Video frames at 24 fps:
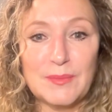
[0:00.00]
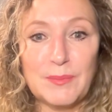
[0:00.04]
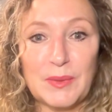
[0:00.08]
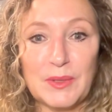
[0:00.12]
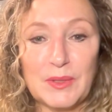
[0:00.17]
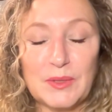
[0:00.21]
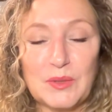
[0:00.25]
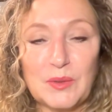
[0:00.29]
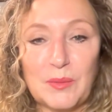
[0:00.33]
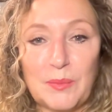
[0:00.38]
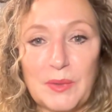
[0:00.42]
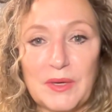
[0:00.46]

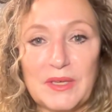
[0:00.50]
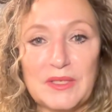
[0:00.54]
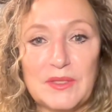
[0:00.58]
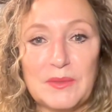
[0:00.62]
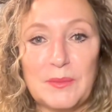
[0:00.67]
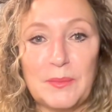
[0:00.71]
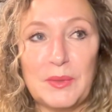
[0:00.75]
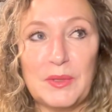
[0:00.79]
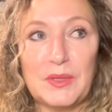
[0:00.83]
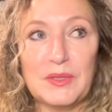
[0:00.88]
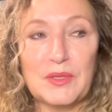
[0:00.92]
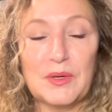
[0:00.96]
Spiritual
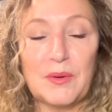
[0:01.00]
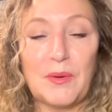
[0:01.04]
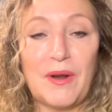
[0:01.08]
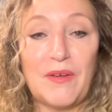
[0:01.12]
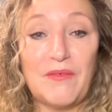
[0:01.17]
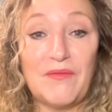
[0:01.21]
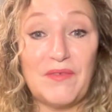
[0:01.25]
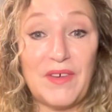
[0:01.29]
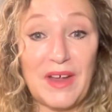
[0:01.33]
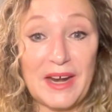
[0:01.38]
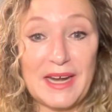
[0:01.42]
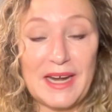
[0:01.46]
principles
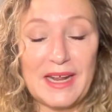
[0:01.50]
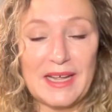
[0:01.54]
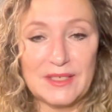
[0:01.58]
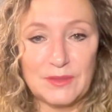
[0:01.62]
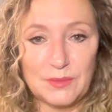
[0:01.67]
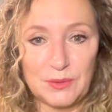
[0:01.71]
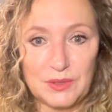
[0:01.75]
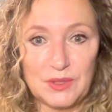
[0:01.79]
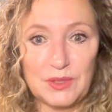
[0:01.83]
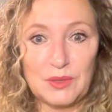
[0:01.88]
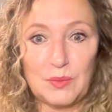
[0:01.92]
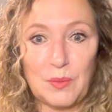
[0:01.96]
around
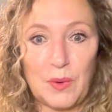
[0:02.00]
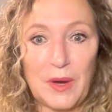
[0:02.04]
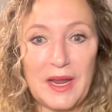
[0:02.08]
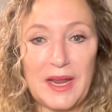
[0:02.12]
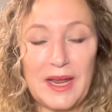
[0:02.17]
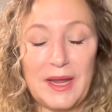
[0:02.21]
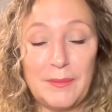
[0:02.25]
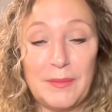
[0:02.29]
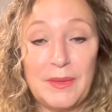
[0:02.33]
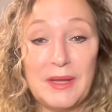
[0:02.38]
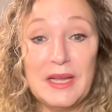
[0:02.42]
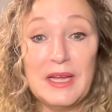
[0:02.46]
finance, which is
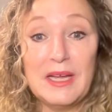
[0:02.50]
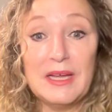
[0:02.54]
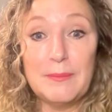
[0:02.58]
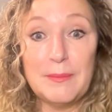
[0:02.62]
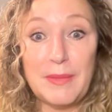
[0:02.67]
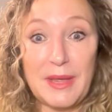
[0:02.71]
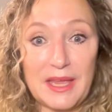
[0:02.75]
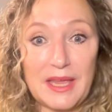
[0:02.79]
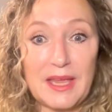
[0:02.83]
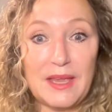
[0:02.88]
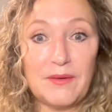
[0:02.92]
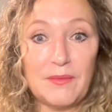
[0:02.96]
why I'm
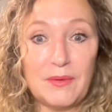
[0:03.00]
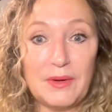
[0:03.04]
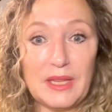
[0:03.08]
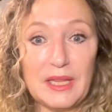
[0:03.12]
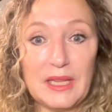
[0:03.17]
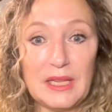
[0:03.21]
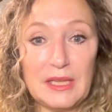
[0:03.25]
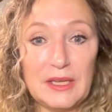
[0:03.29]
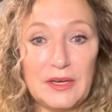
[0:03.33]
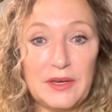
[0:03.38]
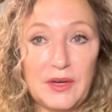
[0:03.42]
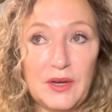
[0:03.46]
making it
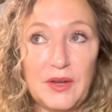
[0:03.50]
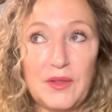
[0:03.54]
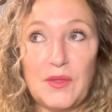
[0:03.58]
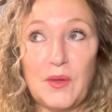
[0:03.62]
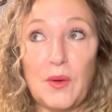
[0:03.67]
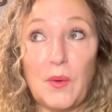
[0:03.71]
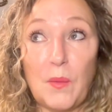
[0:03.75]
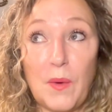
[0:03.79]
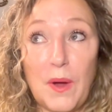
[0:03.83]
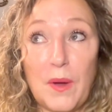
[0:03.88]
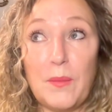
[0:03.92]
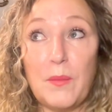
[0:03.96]
really clear to you
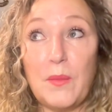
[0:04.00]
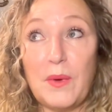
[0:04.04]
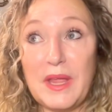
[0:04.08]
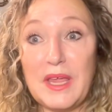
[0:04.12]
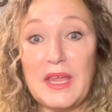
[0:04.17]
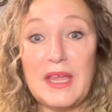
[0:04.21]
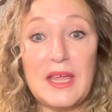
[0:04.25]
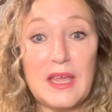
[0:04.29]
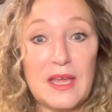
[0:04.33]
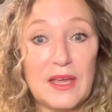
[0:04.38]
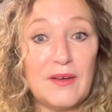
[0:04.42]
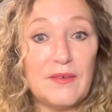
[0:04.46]
that when
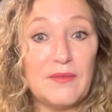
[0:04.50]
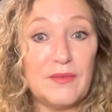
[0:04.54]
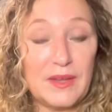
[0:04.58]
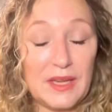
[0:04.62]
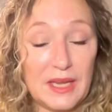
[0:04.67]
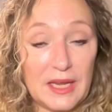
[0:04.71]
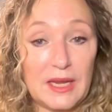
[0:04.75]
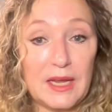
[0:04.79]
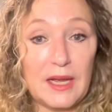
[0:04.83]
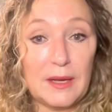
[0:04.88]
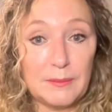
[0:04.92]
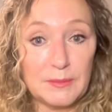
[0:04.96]
we give,
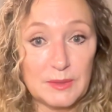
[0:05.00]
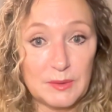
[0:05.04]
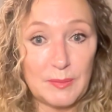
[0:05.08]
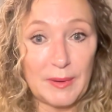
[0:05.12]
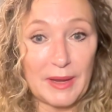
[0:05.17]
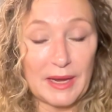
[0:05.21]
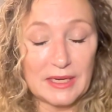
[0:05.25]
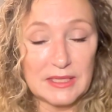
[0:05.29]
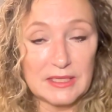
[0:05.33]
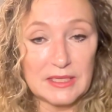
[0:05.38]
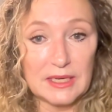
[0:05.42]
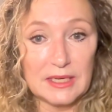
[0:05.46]
it comes
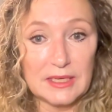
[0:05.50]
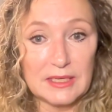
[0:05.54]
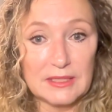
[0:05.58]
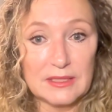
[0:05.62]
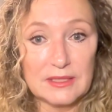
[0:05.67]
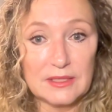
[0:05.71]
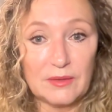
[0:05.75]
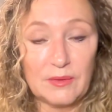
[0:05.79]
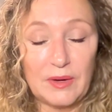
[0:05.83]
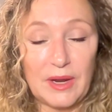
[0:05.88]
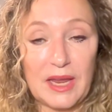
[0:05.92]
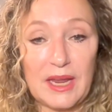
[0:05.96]
back to
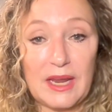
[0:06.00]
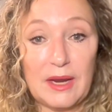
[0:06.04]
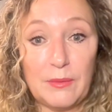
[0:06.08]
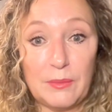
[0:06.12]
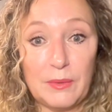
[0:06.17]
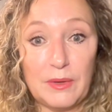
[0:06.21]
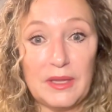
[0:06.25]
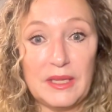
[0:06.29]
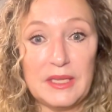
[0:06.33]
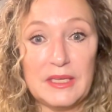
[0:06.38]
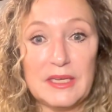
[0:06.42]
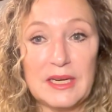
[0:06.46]
us. Okay, it
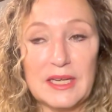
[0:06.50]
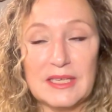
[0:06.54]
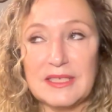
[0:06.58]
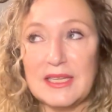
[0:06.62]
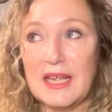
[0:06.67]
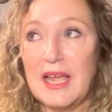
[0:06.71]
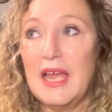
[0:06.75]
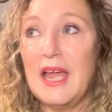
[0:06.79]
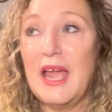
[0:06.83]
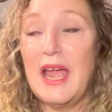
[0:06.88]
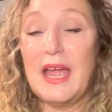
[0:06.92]
really does.